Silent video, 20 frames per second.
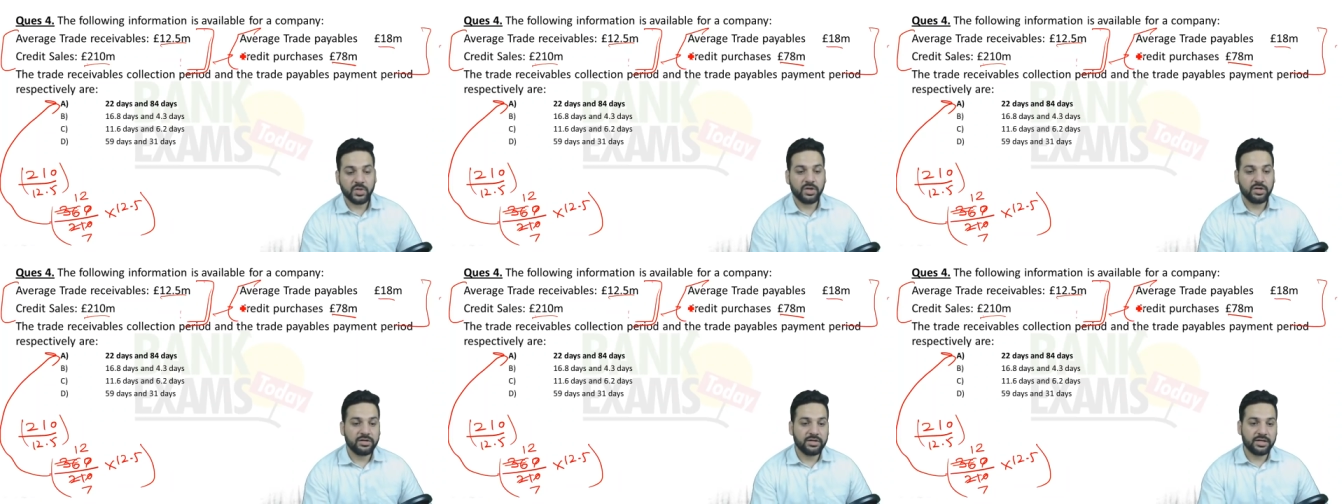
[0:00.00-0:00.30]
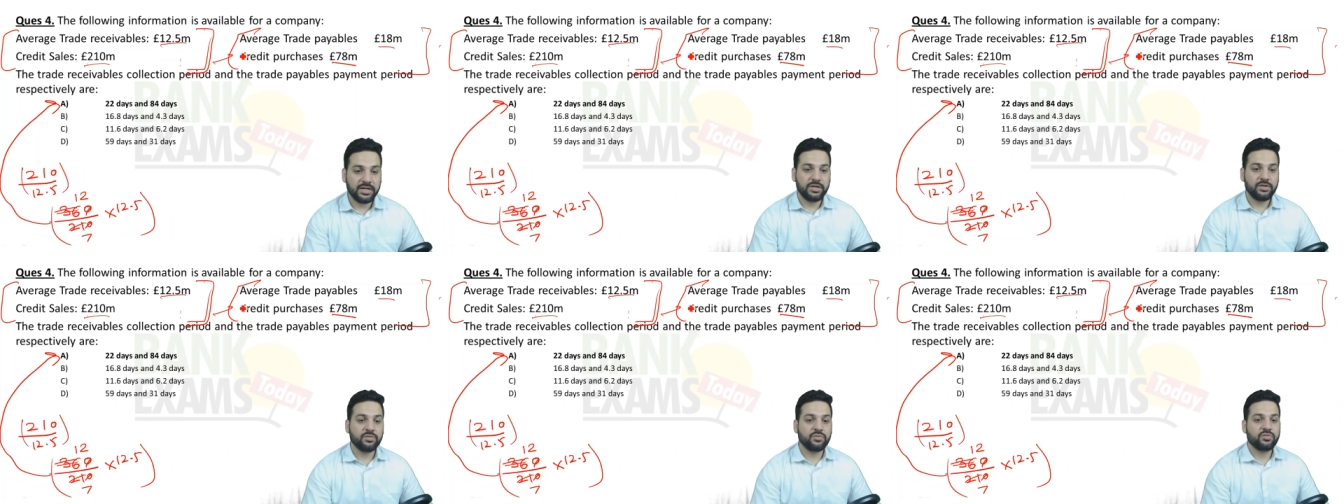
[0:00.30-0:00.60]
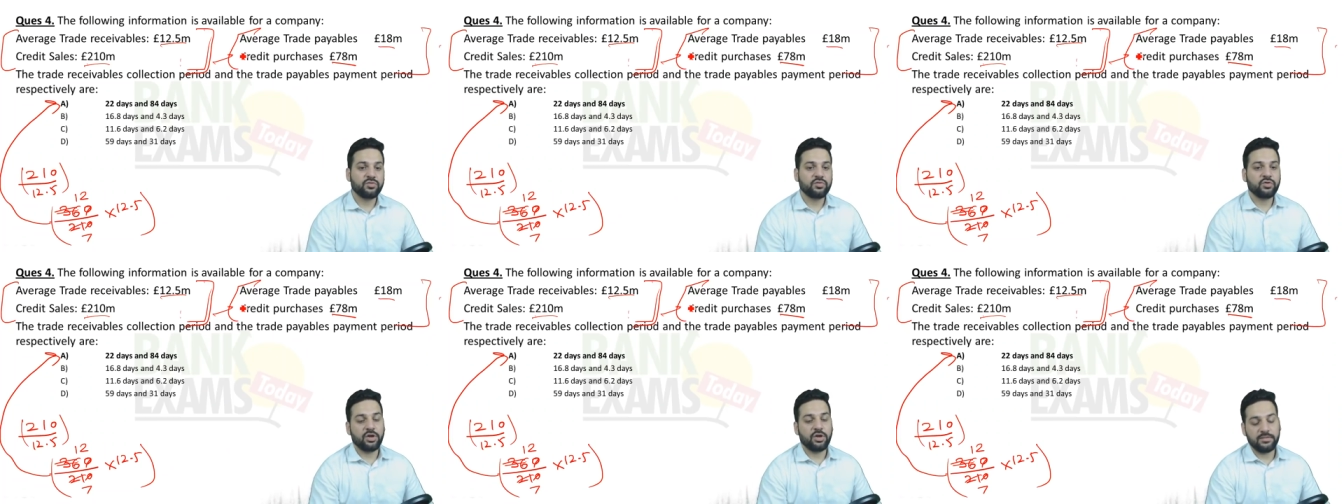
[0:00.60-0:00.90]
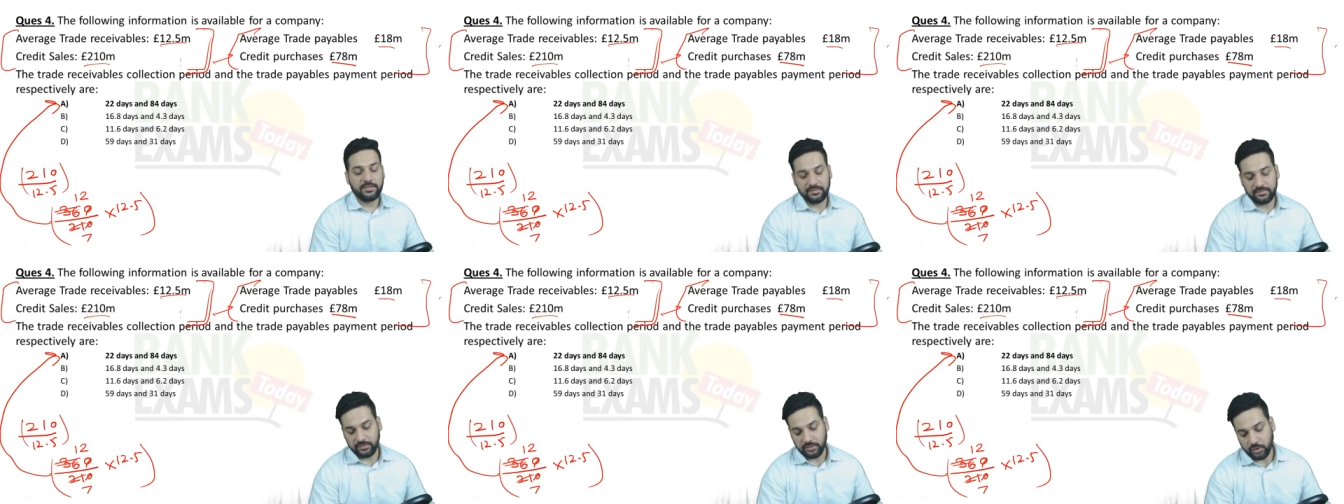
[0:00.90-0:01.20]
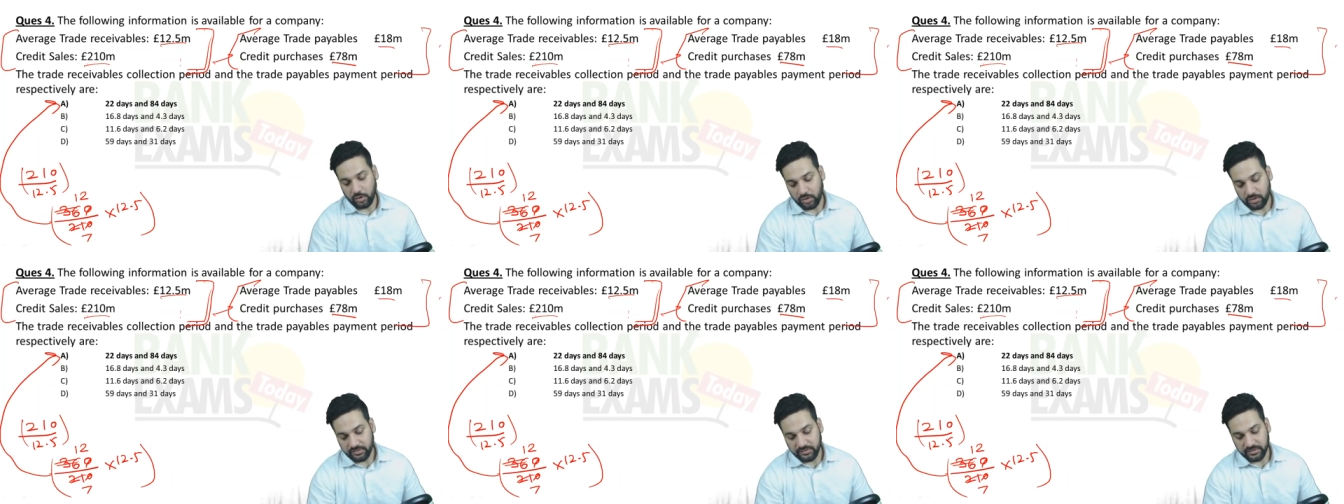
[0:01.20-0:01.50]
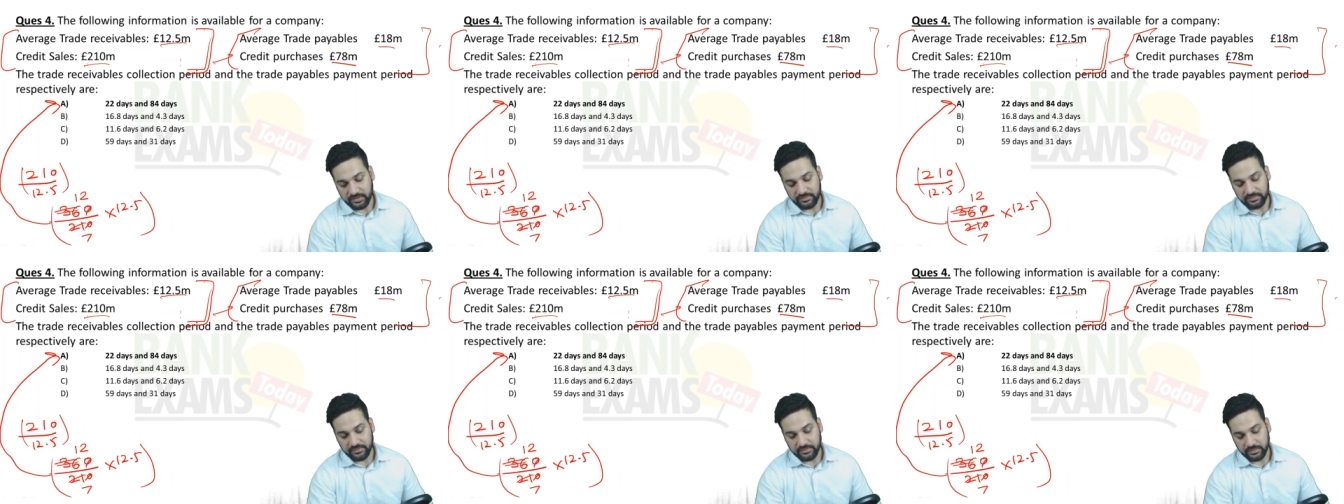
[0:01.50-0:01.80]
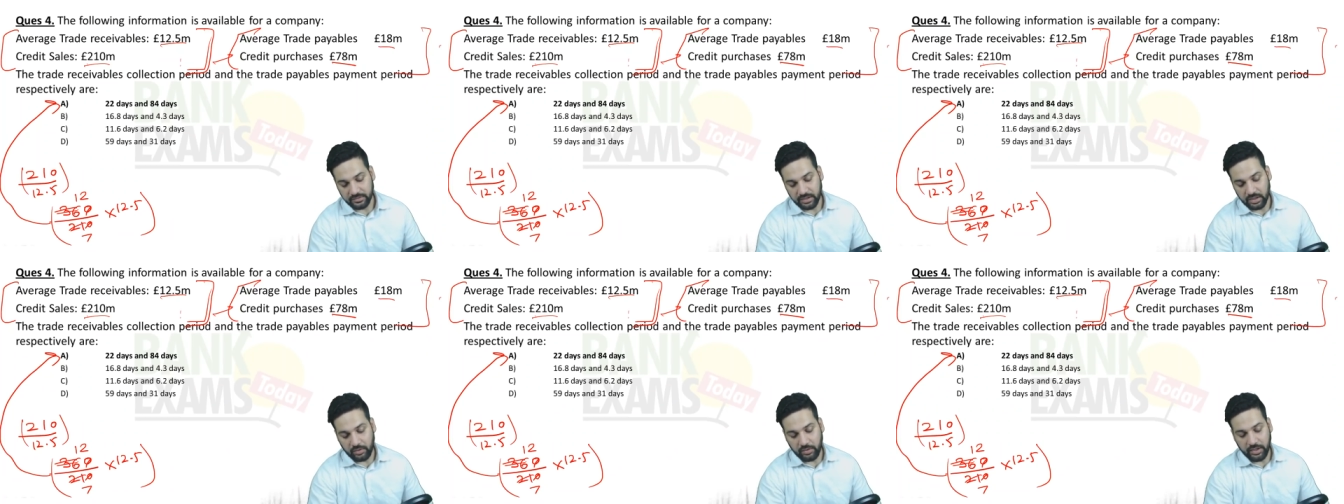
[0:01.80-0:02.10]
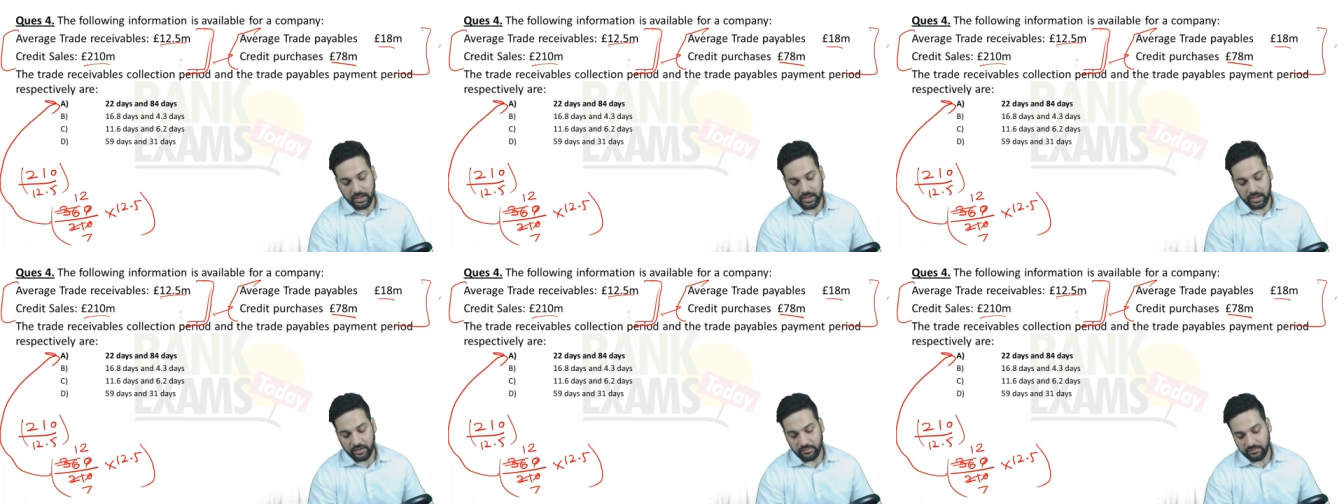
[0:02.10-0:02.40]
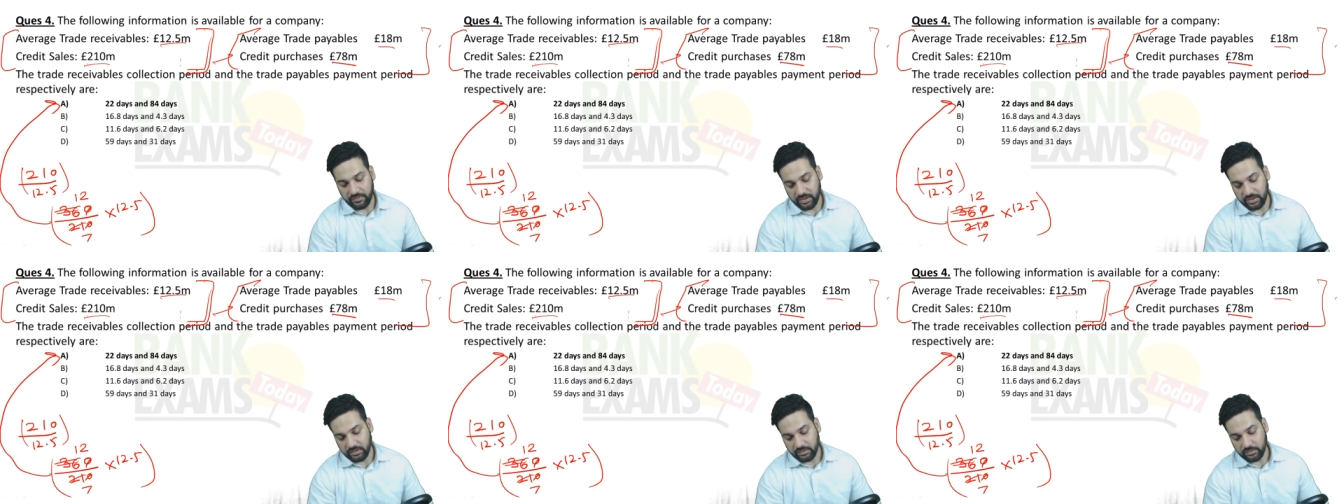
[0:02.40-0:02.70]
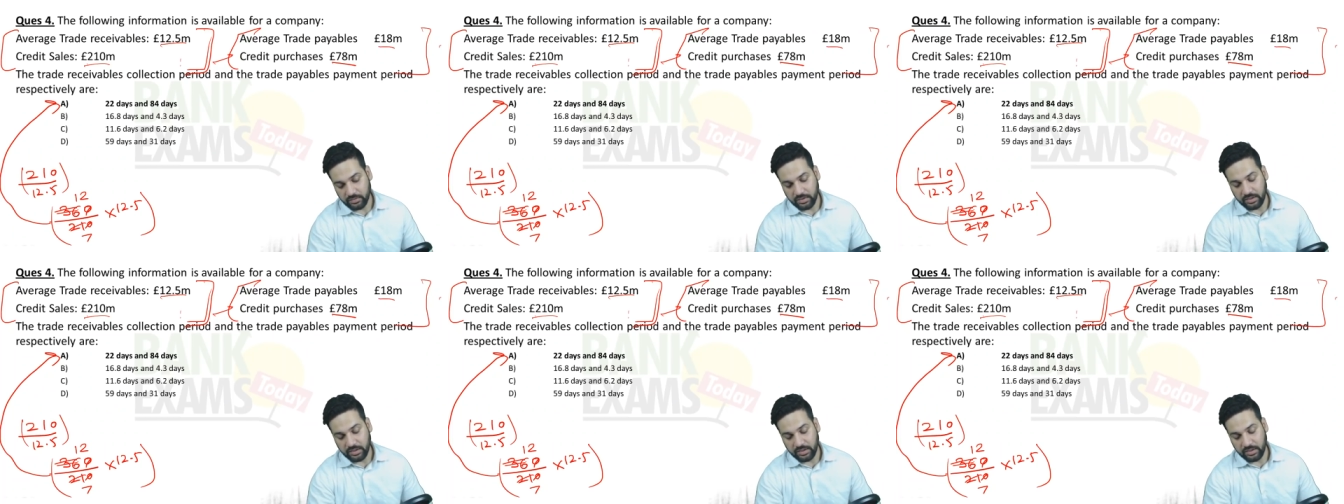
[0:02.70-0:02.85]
try to solve this yourself now i have i,